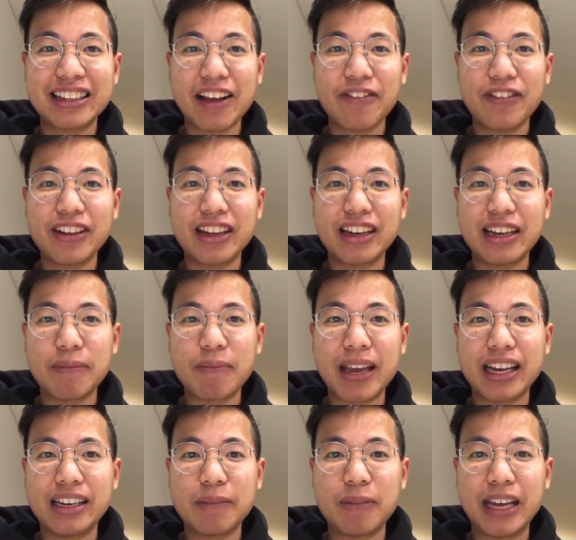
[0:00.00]
Definitely
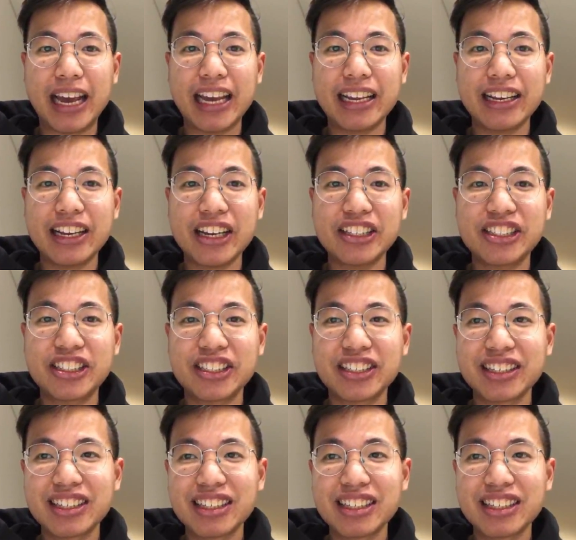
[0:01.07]
mainly be English.